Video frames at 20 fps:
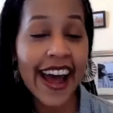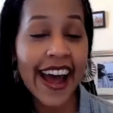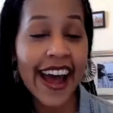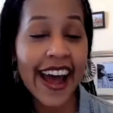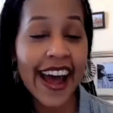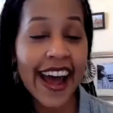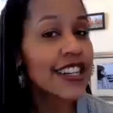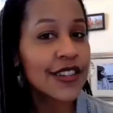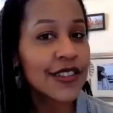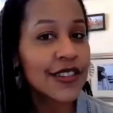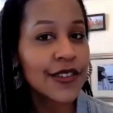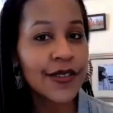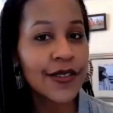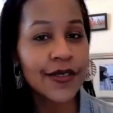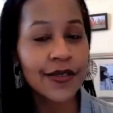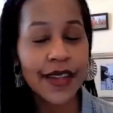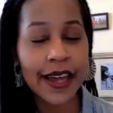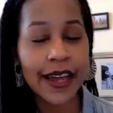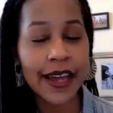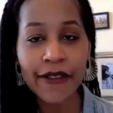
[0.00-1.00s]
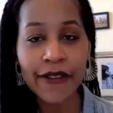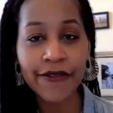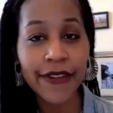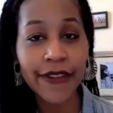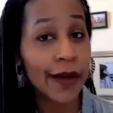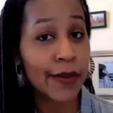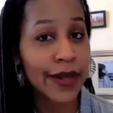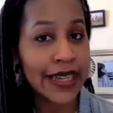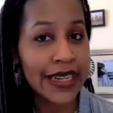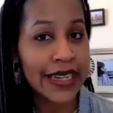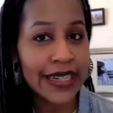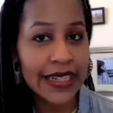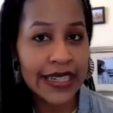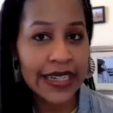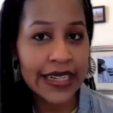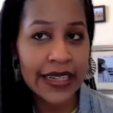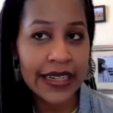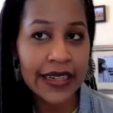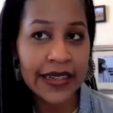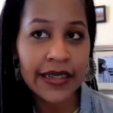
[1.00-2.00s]
I do, that my family
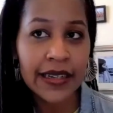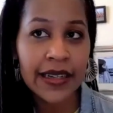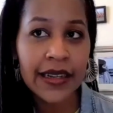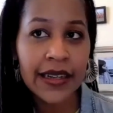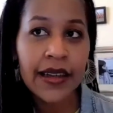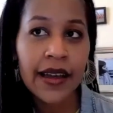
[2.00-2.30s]
did.